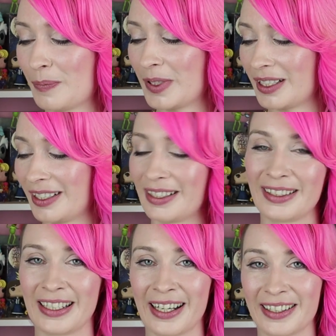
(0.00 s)
but
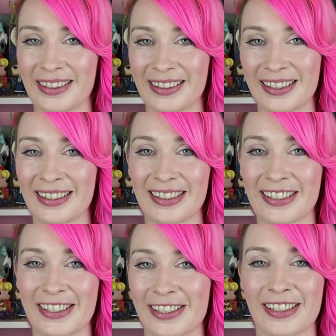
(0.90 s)
yeah,
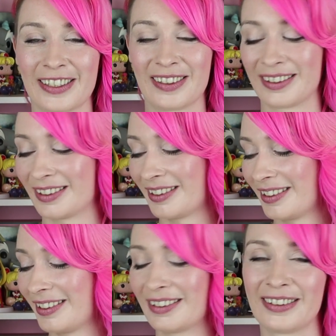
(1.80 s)
it's just
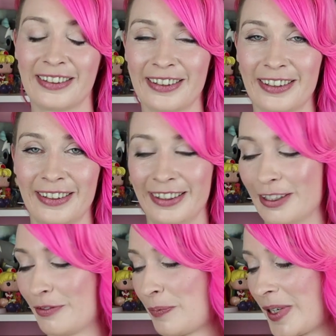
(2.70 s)

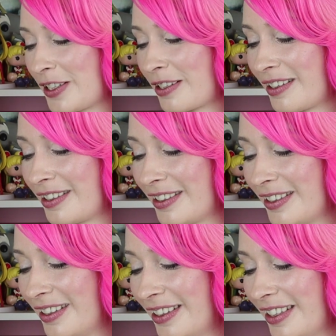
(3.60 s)
love the picture.
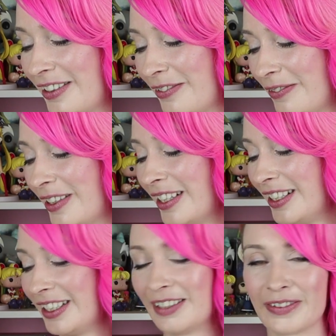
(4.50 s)
Love
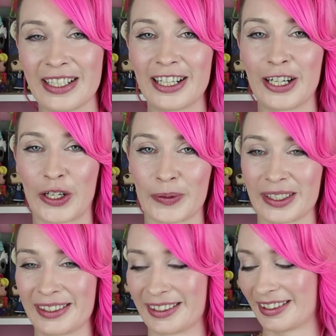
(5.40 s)
love the
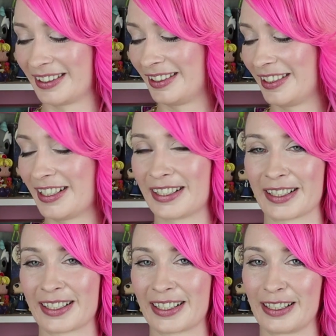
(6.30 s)
awkward
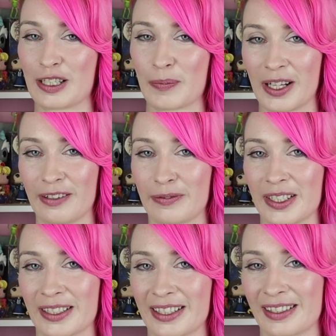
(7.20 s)
Jesus in the middle of
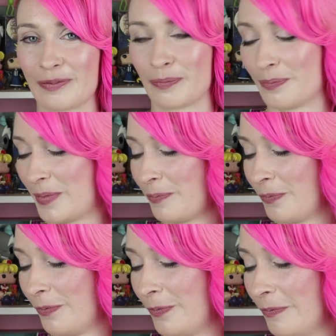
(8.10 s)
these
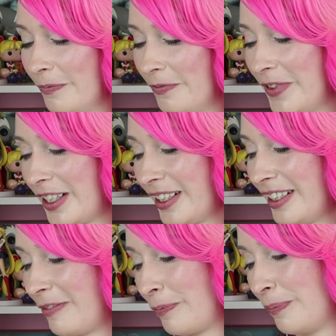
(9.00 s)
very